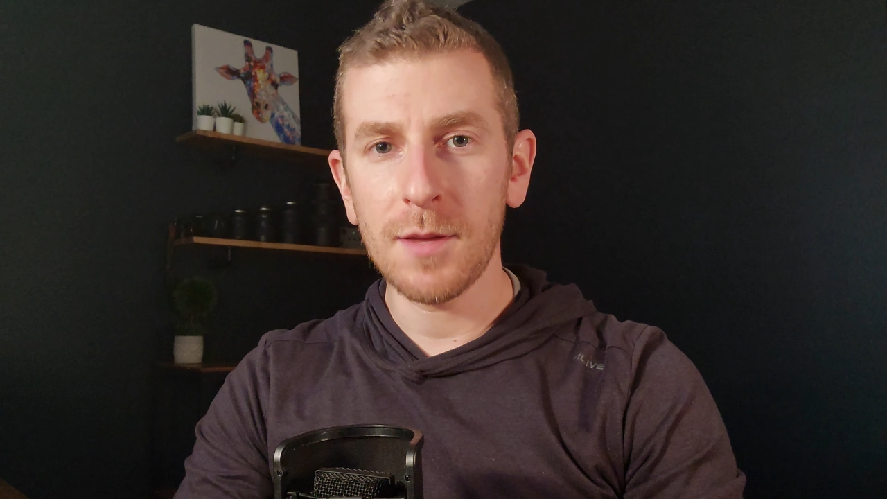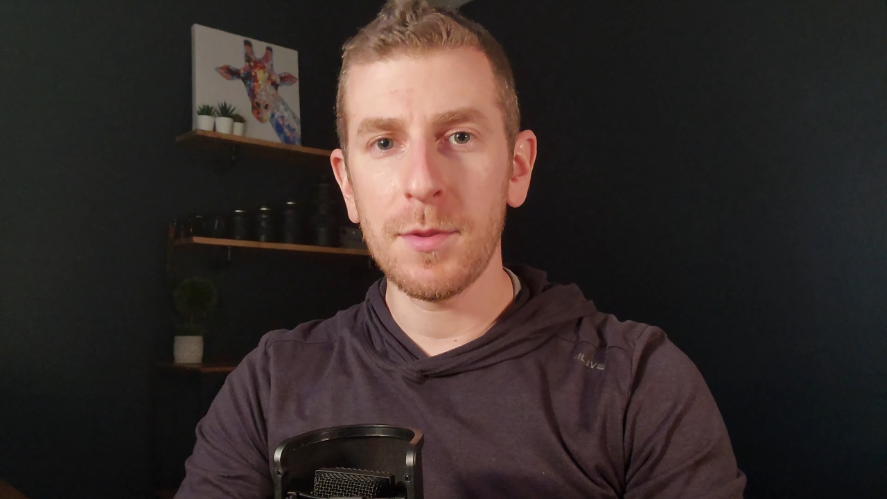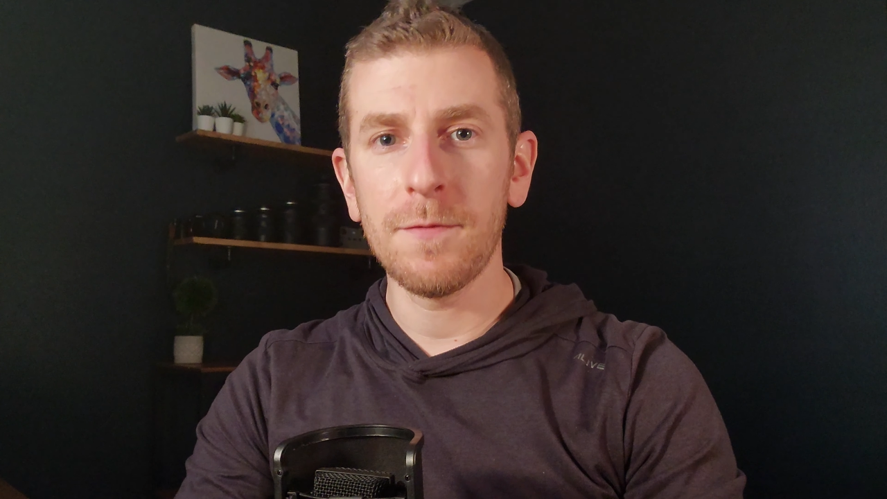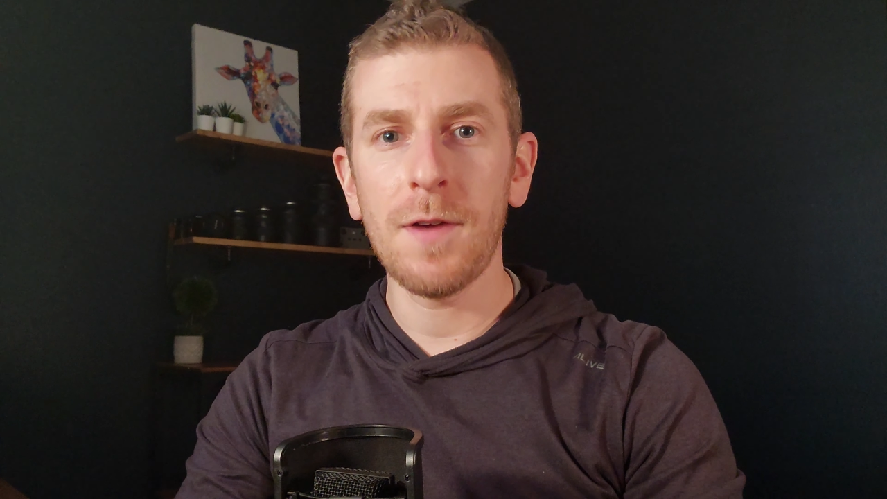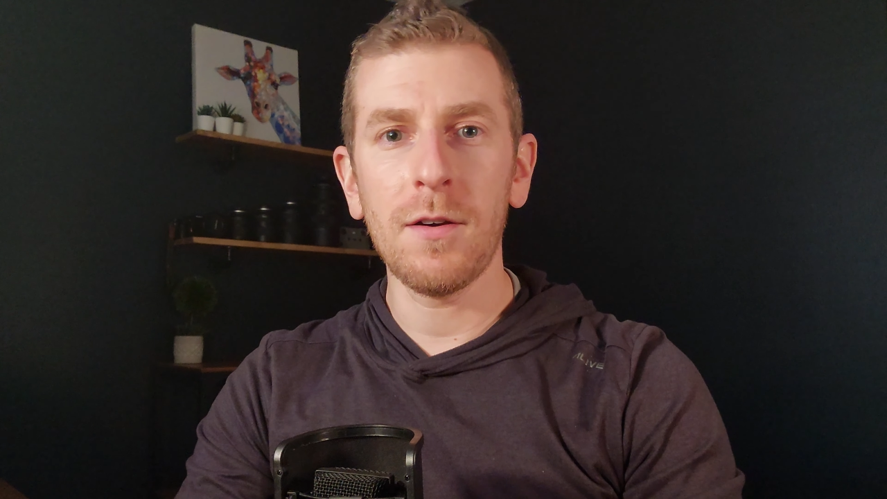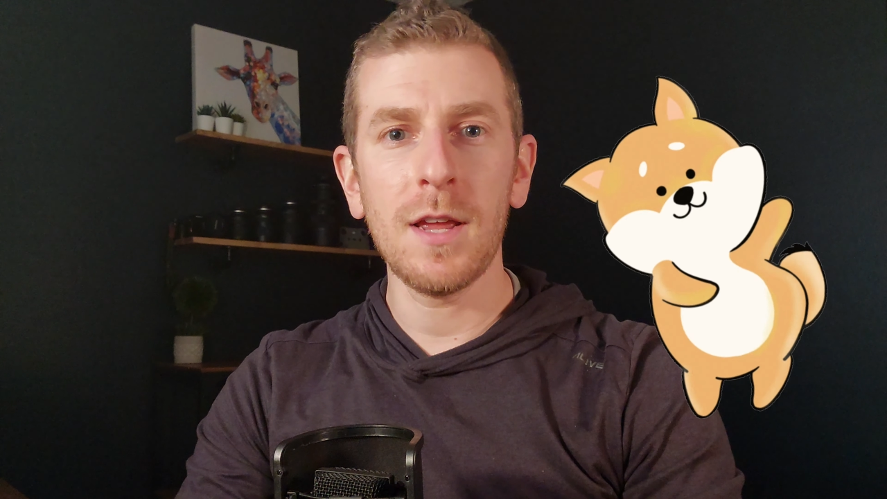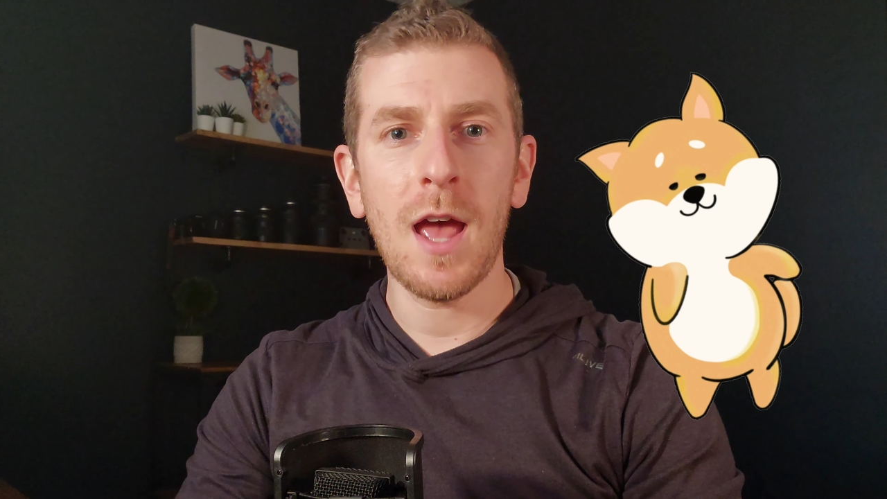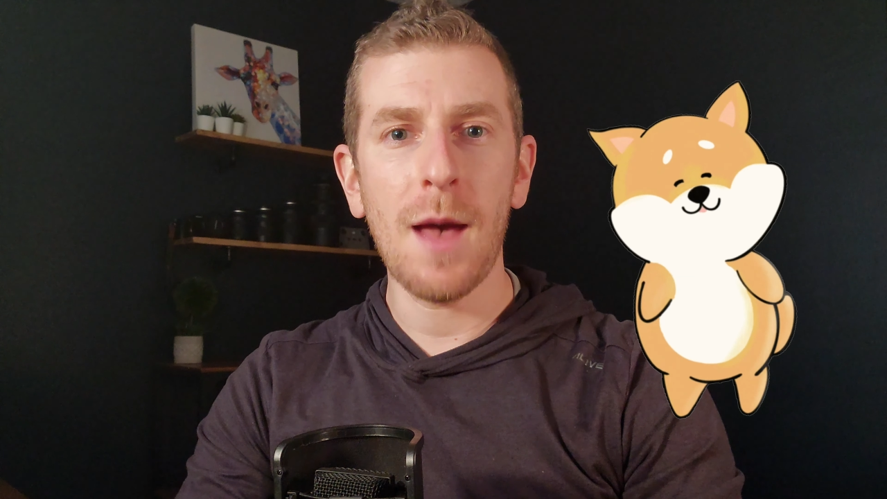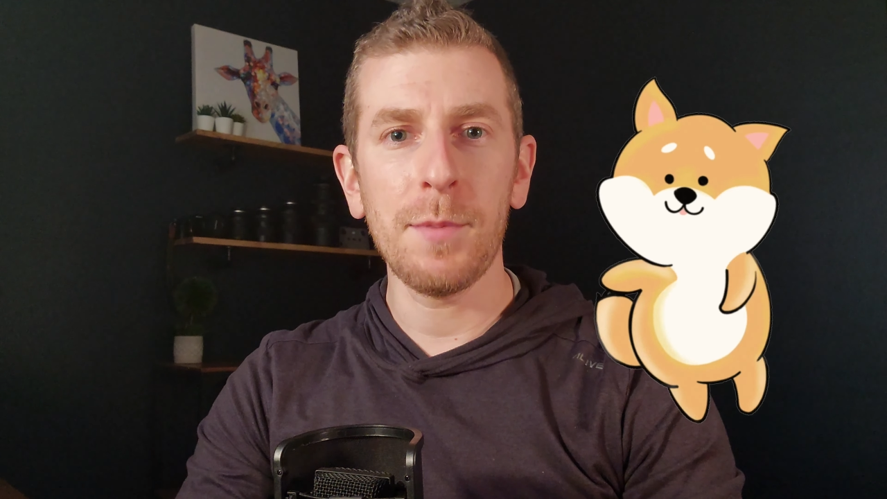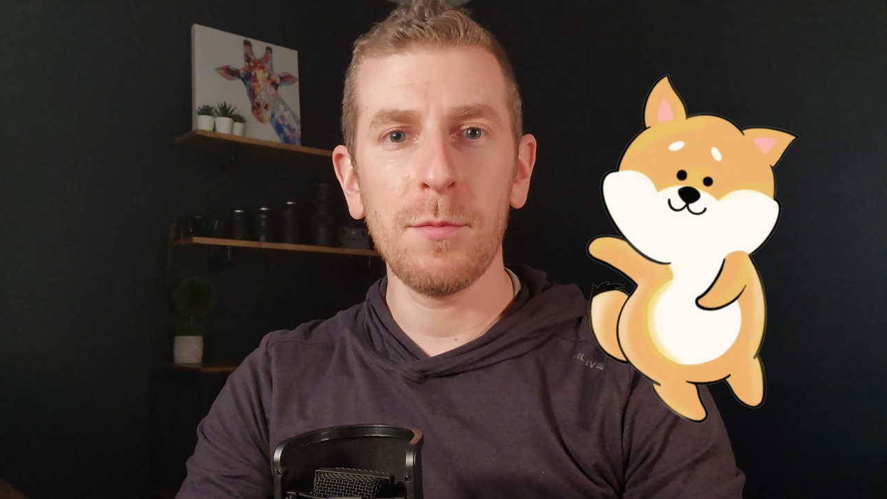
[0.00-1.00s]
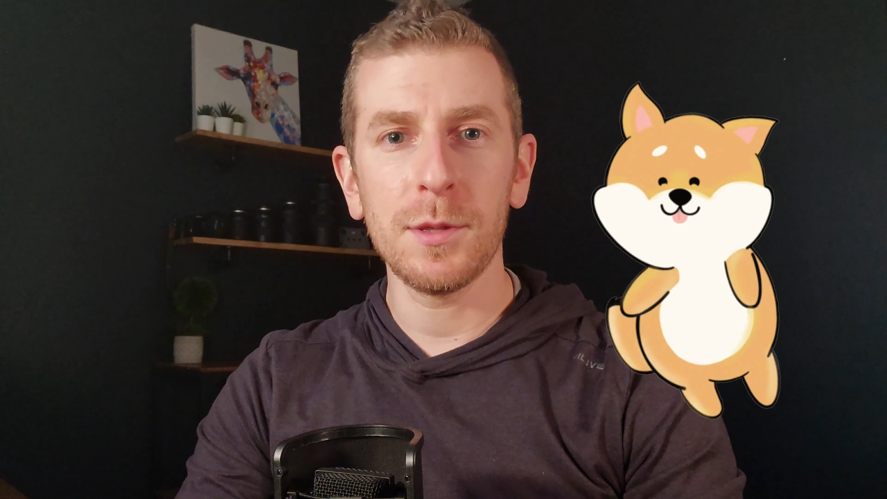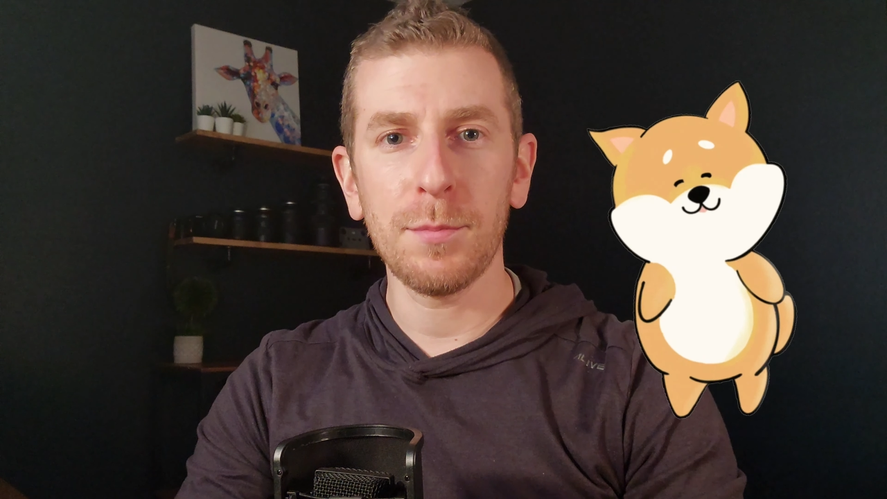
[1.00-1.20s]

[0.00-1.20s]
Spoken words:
I've been very happy with the